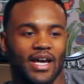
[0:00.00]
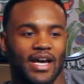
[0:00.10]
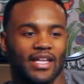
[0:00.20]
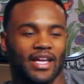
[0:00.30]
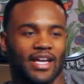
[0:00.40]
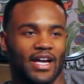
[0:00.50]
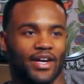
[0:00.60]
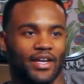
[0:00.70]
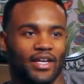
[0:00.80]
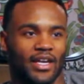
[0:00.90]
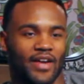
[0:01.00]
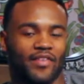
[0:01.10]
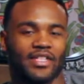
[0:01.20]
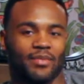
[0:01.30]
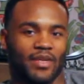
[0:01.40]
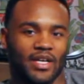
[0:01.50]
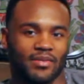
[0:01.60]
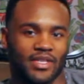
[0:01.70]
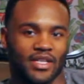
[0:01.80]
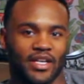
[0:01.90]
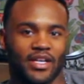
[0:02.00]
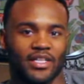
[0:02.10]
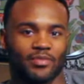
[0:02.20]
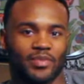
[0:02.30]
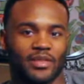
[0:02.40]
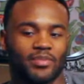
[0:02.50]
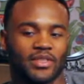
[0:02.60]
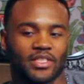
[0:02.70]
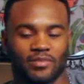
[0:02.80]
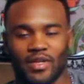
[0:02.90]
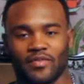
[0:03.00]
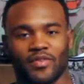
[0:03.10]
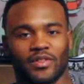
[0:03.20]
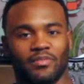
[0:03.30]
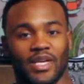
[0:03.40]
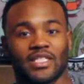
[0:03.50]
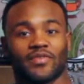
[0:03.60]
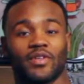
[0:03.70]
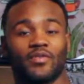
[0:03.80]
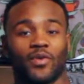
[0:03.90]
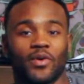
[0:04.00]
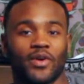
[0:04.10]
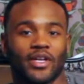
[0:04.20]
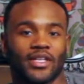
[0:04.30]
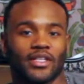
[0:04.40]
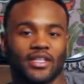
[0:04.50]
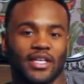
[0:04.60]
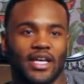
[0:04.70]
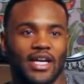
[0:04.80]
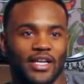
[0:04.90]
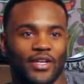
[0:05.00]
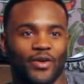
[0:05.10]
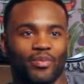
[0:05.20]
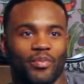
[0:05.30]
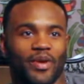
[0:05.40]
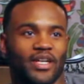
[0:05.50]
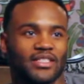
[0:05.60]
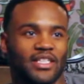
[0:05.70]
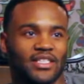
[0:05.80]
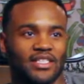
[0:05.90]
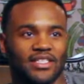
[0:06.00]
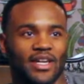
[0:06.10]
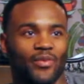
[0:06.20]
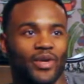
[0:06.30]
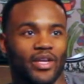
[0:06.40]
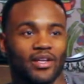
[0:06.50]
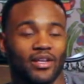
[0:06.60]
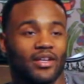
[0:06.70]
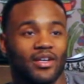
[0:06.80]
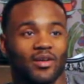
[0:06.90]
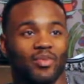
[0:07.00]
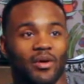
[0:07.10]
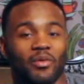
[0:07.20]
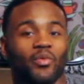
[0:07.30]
I like how every time he comes in here, he puts his best foot forward and, prepares dishes that we probably